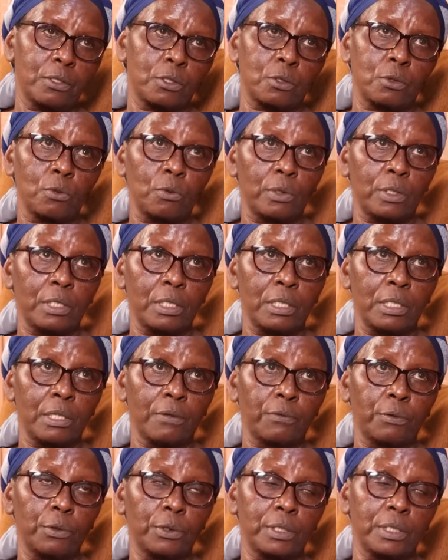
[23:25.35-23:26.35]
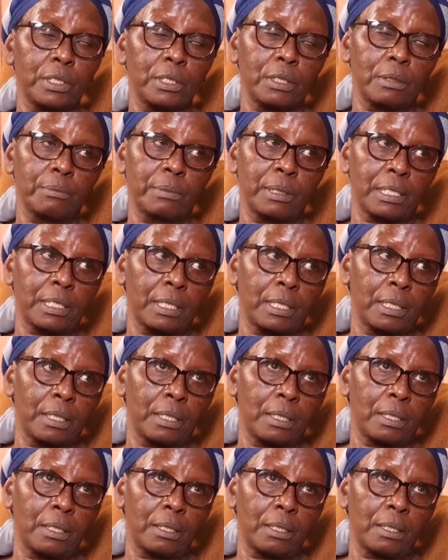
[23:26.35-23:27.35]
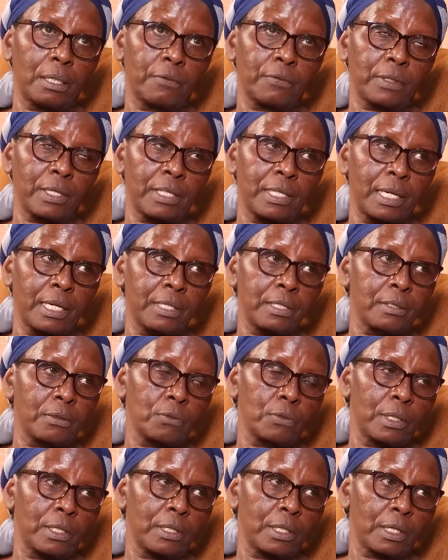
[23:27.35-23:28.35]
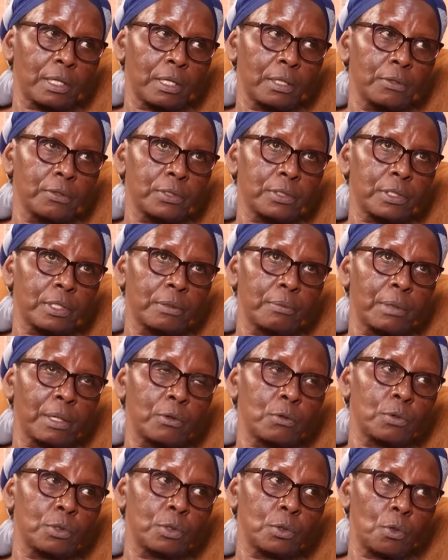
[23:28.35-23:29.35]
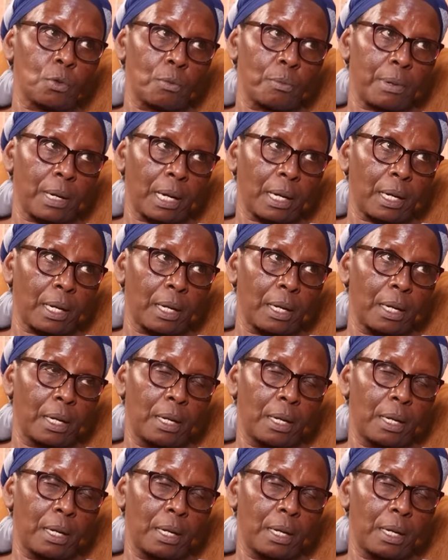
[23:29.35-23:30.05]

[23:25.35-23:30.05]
So we did the voting, but after that, when the chaos came, I couldn't go back.